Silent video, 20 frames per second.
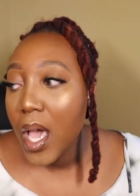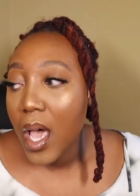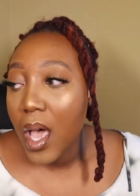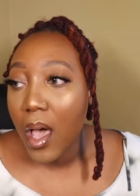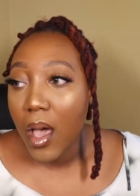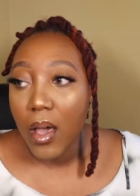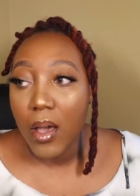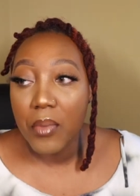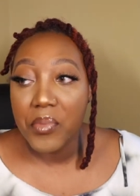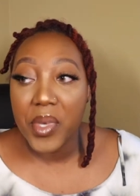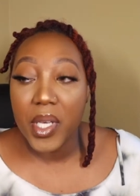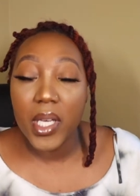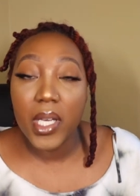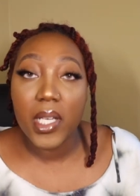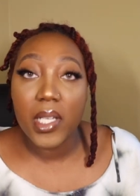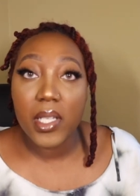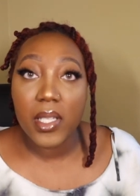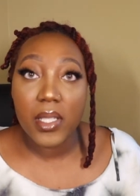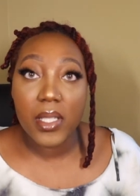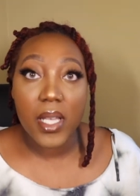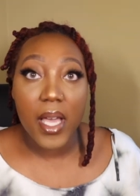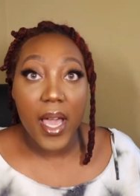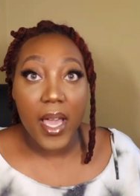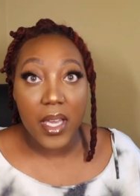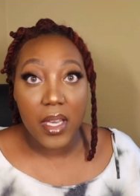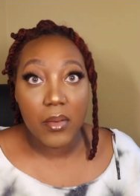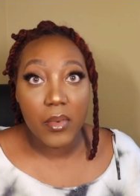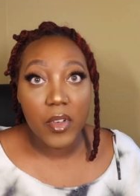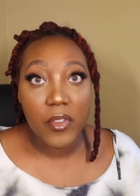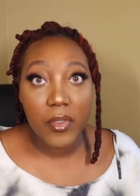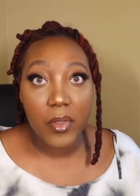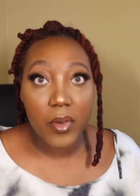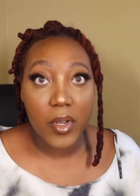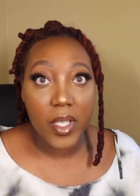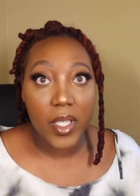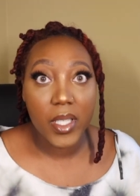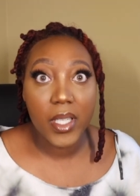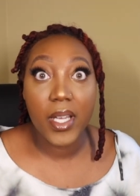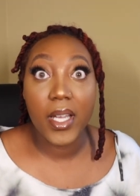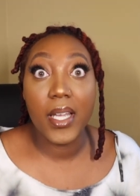um, because I am in
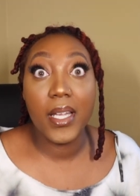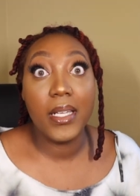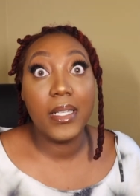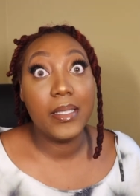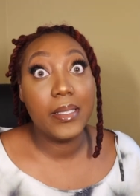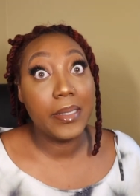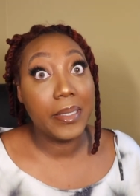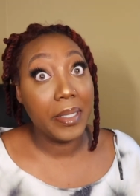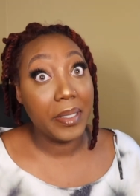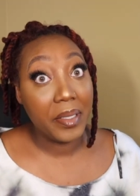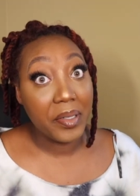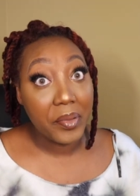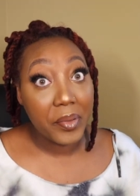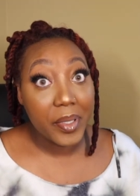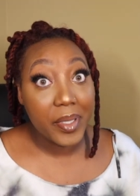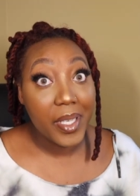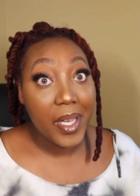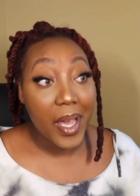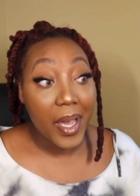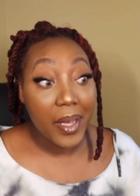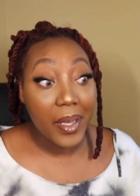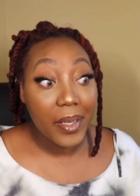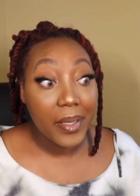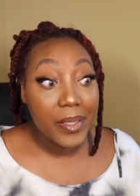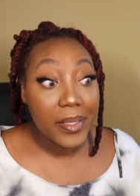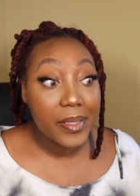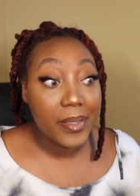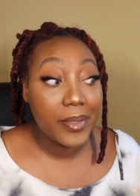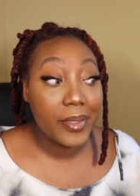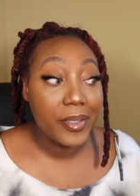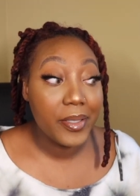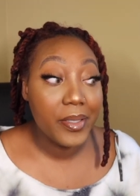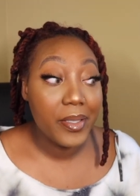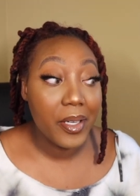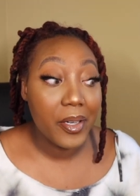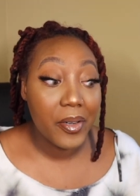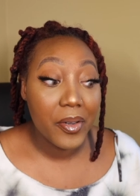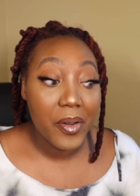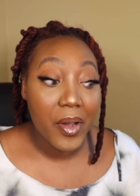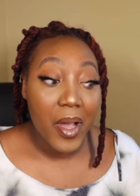Florida and it's getting really hot. So, you
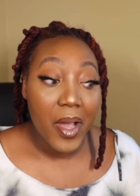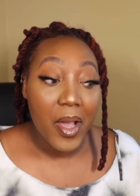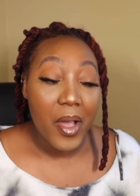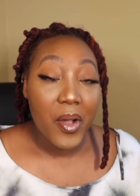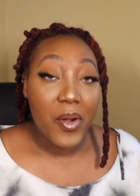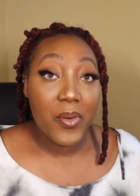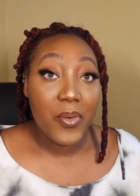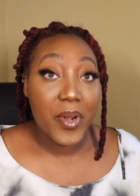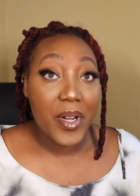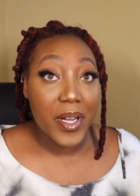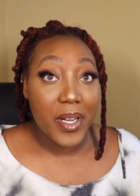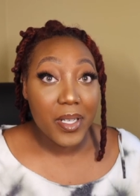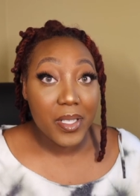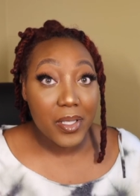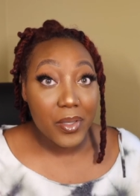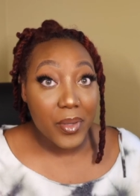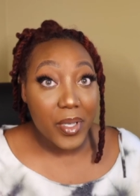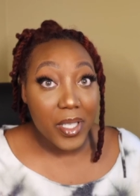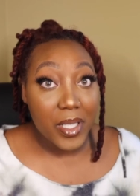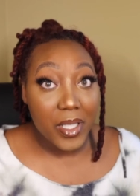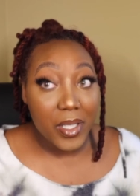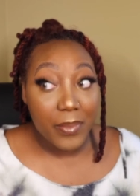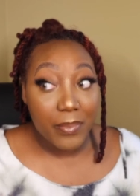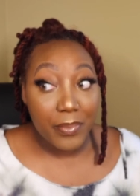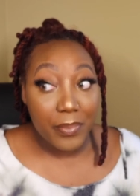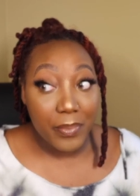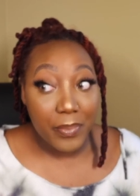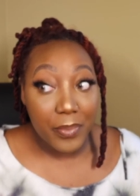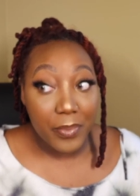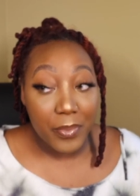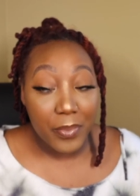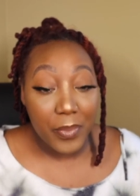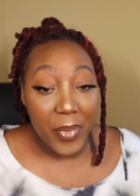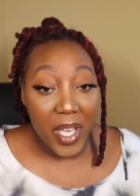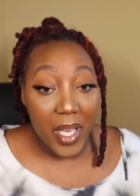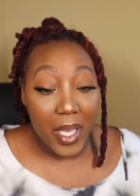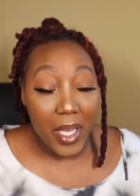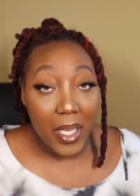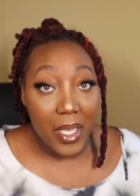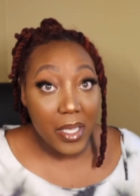know, wearing
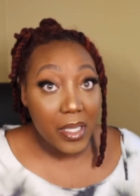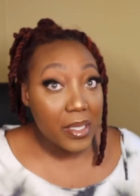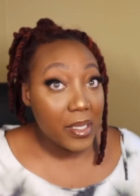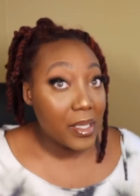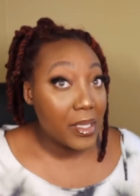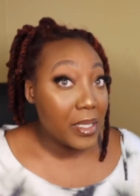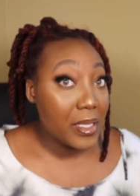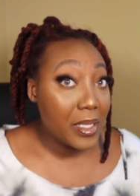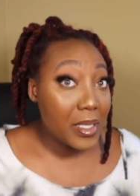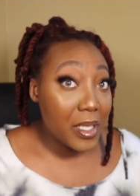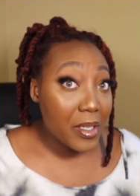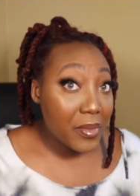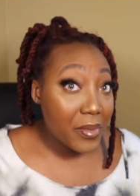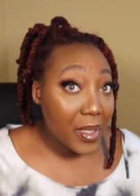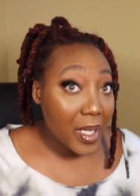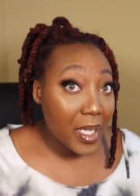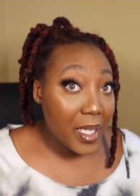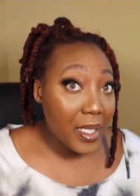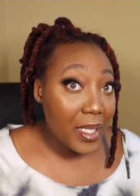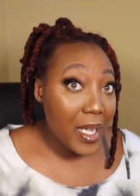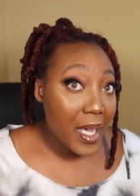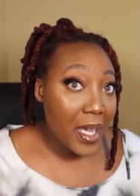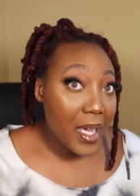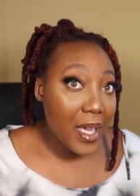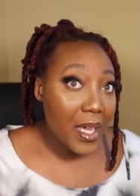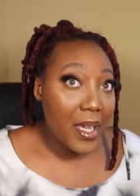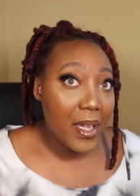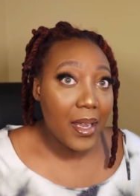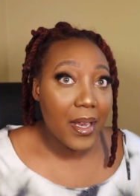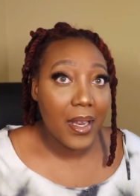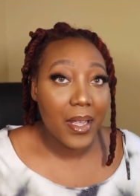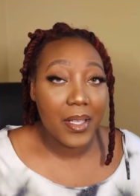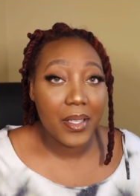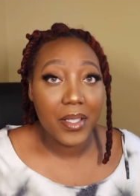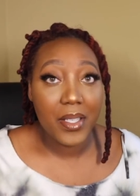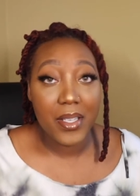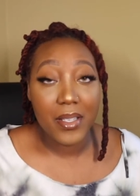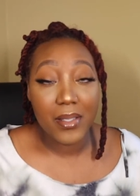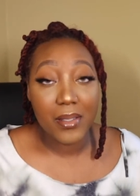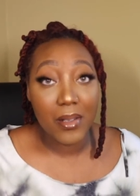sweatpants and stuff like that
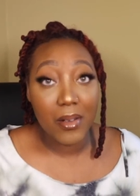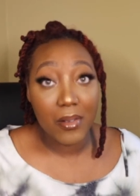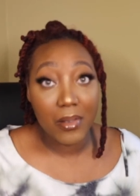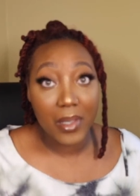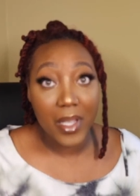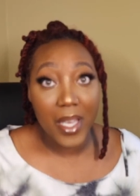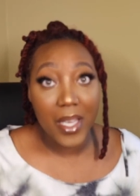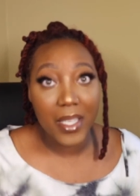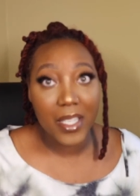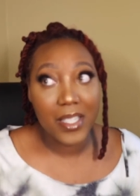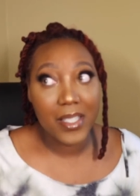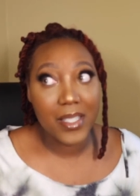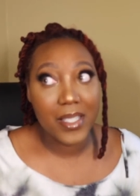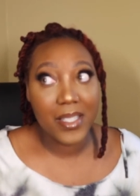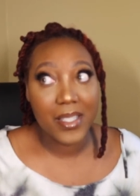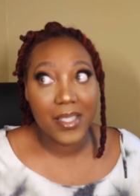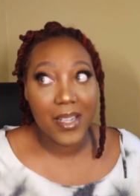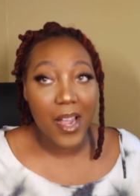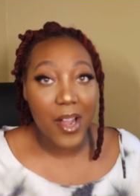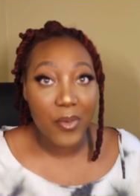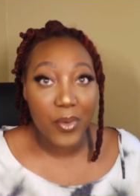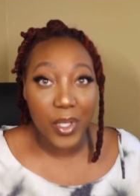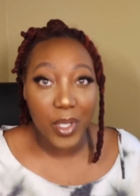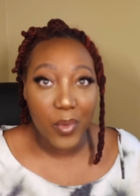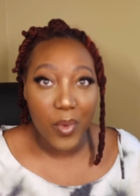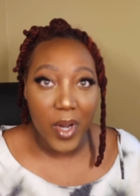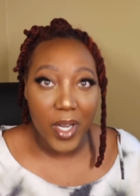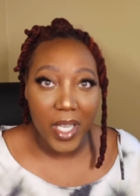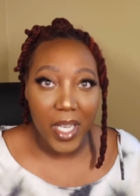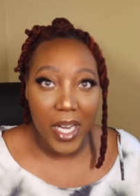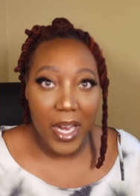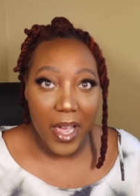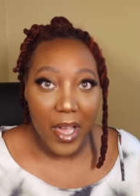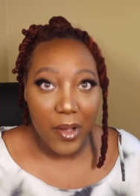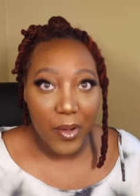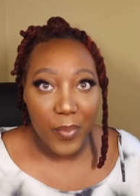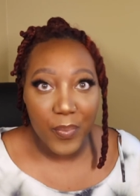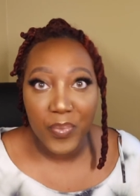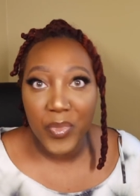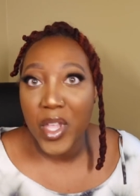and these long leggings is not really working
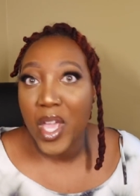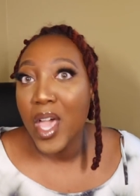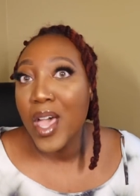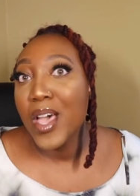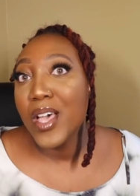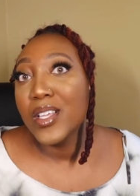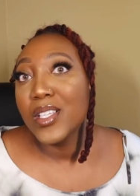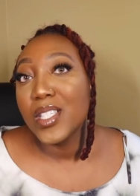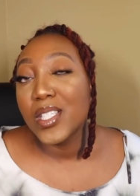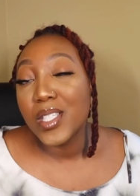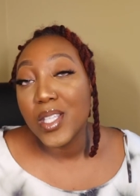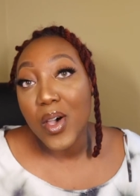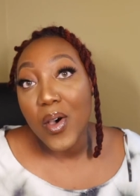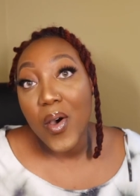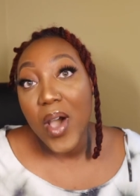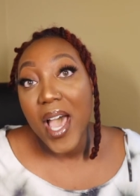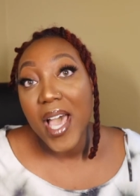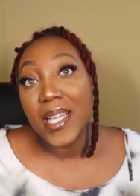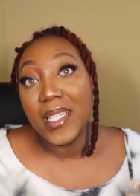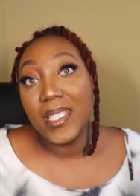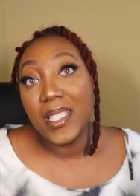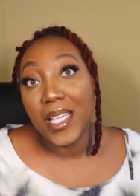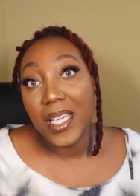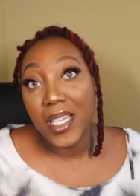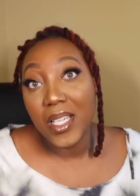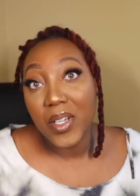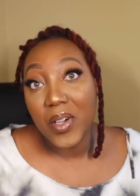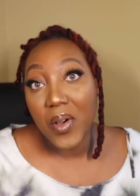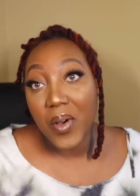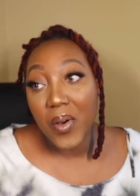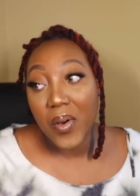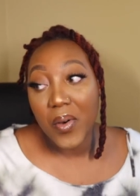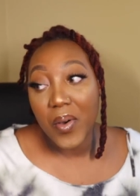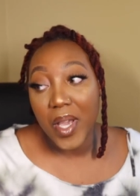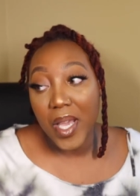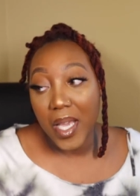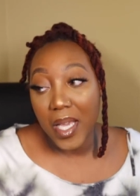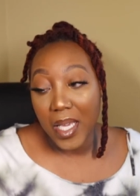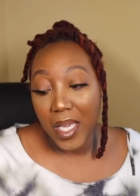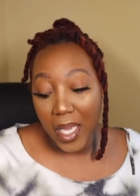out. So I did go
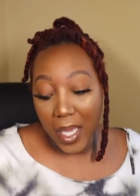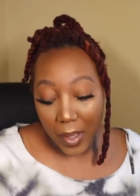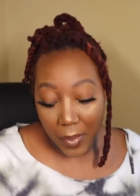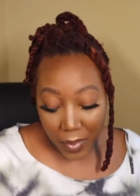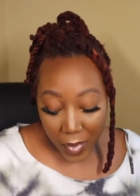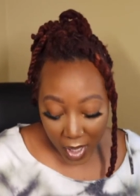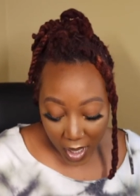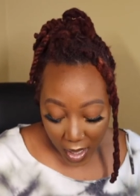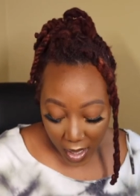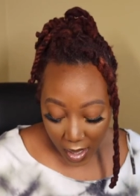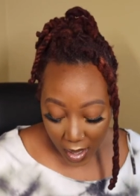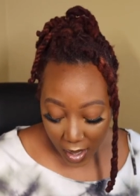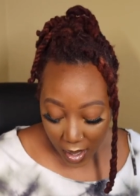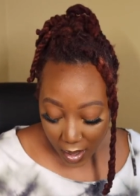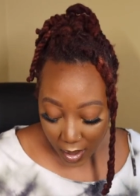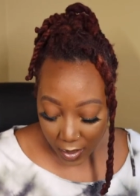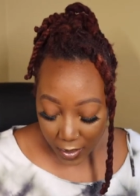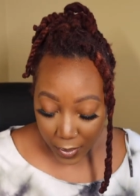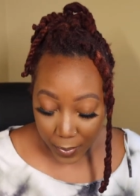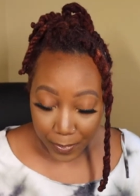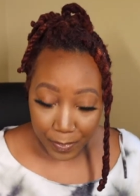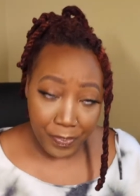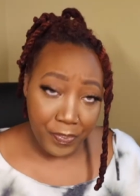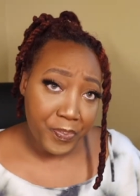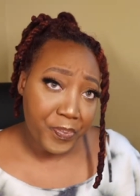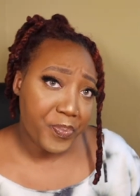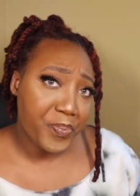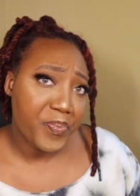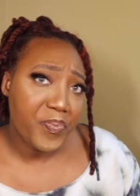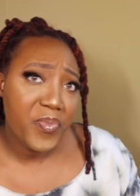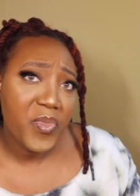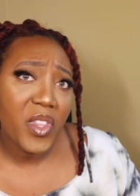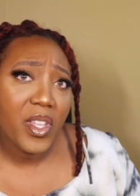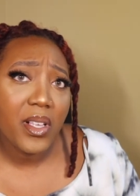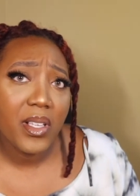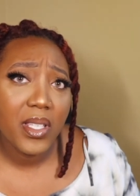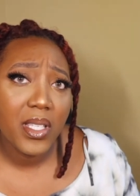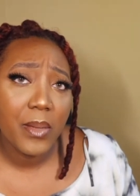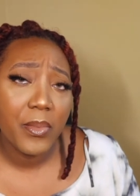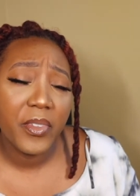and get me um,
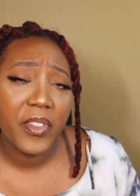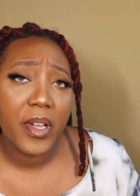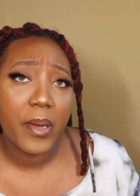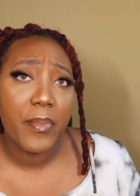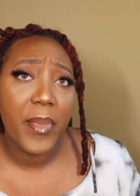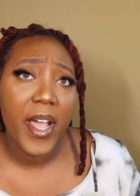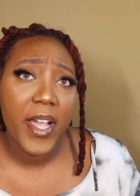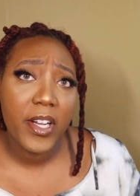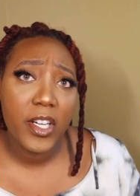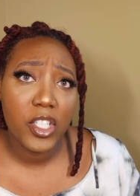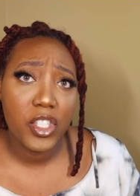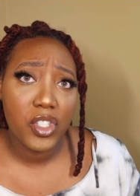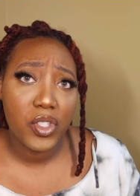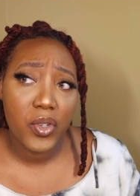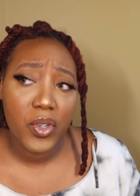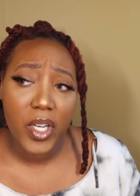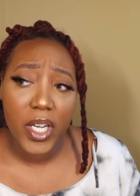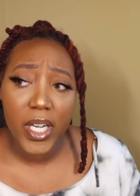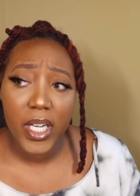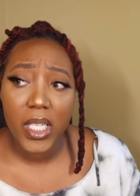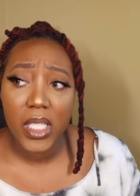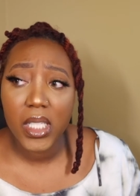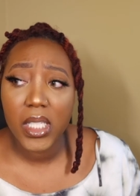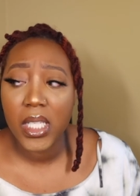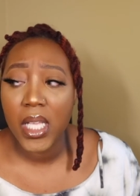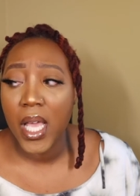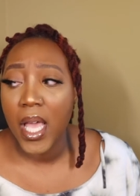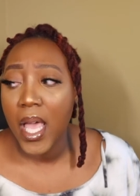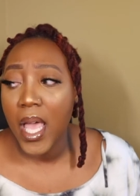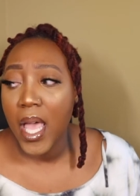some of their biker shorts